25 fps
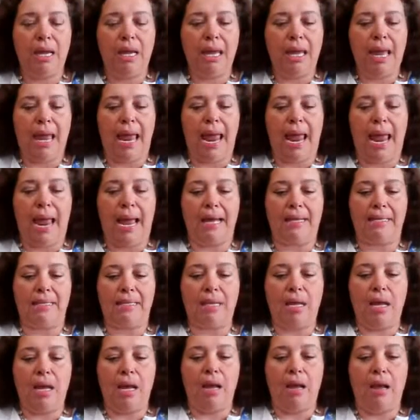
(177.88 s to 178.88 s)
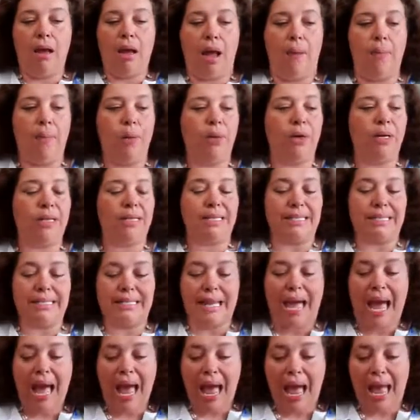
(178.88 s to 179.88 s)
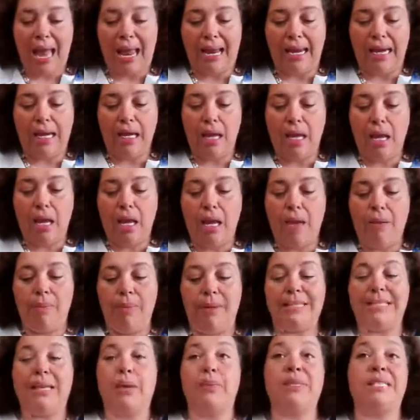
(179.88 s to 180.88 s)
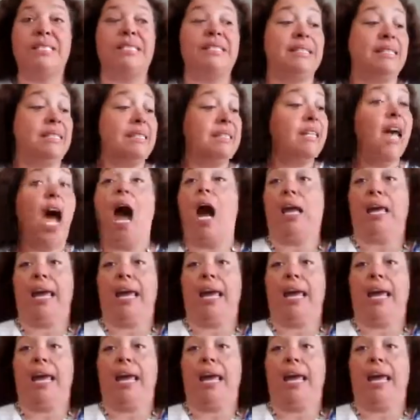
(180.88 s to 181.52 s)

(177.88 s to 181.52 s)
And I put it aside because I was stuck